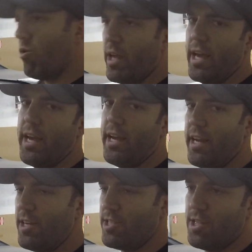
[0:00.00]

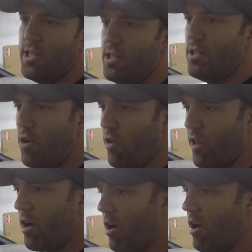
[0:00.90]
cage on the
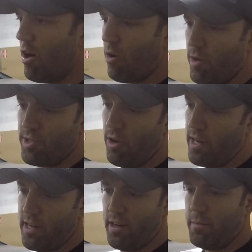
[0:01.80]
car, which all
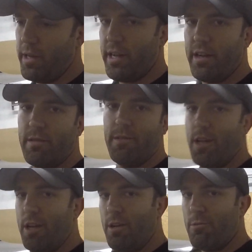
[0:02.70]
ended up being
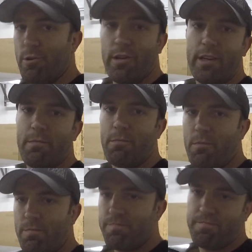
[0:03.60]
really
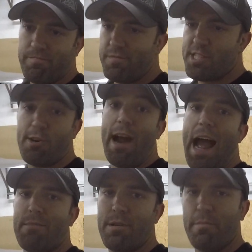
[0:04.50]

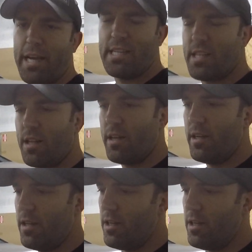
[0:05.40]
scrap, basically.